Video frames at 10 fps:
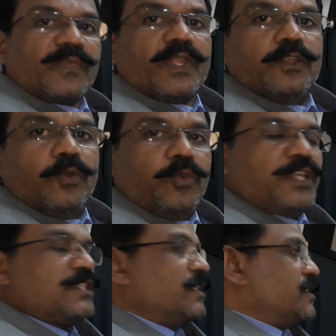Now, what
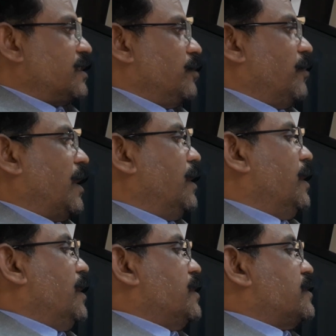is Six Sigma?
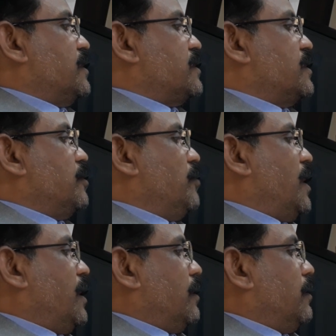Six
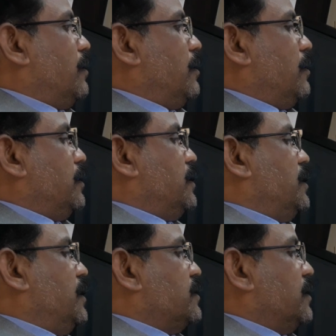Sigma
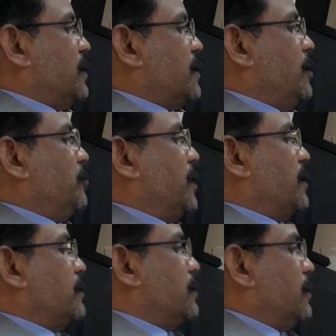is nothing
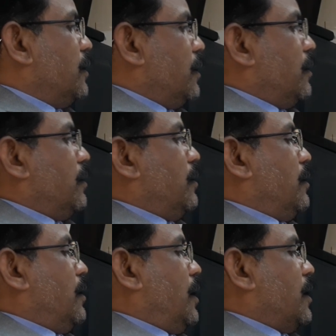but
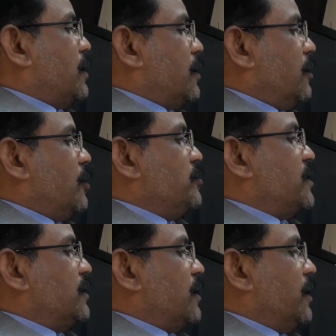a term
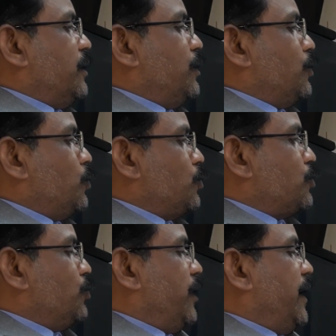generally used
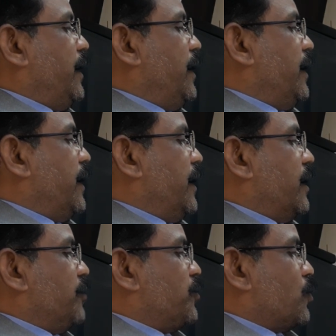to indicate
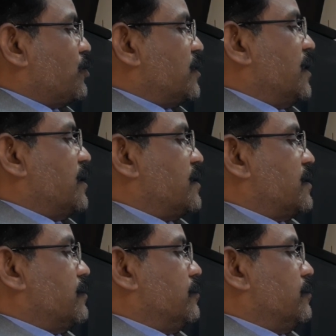a process.